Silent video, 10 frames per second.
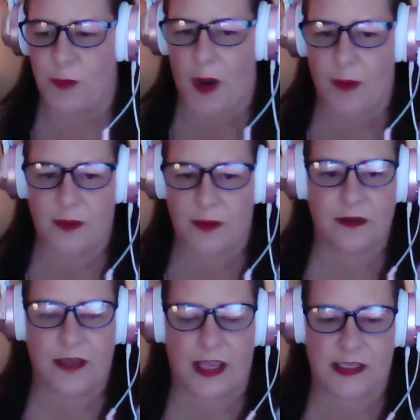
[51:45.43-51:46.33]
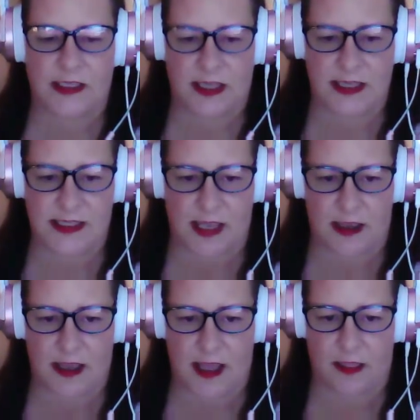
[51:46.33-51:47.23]
probably will, Candy, because
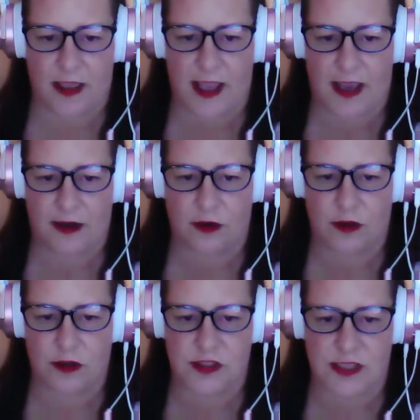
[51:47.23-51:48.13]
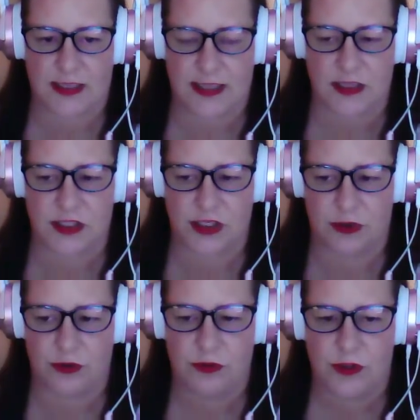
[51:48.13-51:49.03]
Ella had hers like that
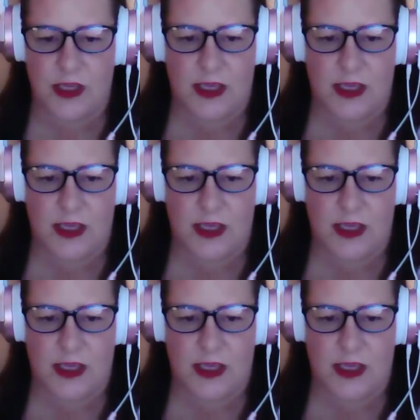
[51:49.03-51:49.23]
too.